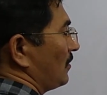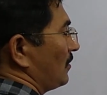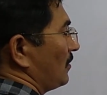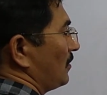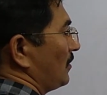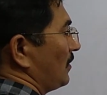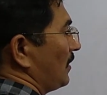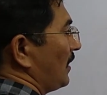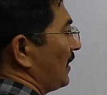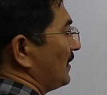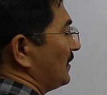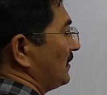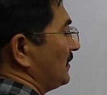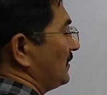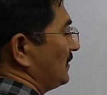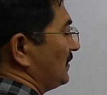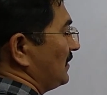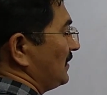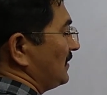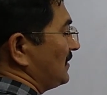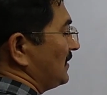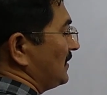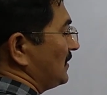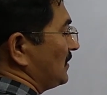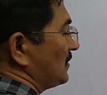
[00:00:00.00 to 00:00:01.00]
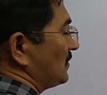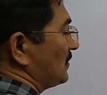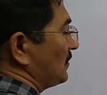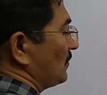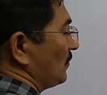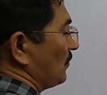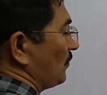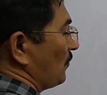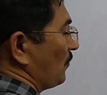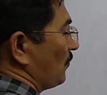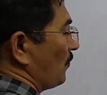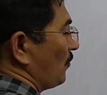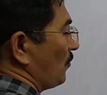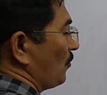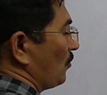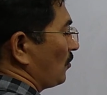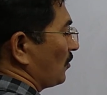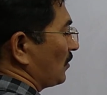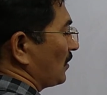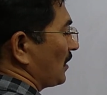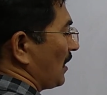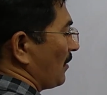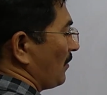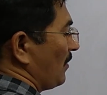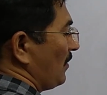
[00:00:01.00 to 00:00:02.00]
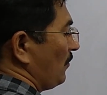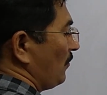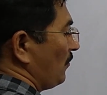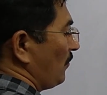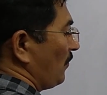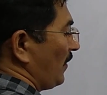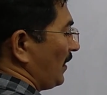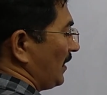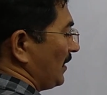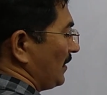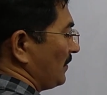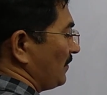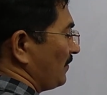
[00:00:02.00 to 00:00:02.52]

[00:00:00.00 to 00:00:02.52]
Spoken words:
and this is 4 comma 5.